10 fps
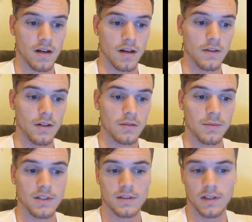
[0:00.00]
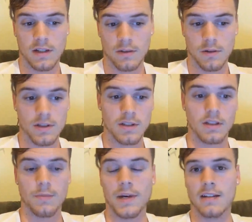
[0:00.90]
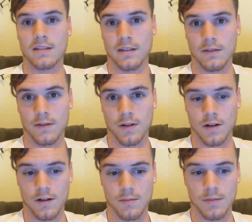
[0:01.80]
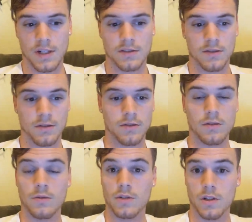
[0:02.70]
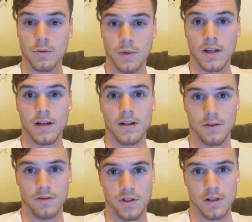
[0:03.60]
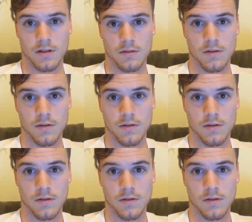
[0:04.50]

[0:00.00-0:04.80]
of it, it's basically increasing the capacity for our muscle to generate energy,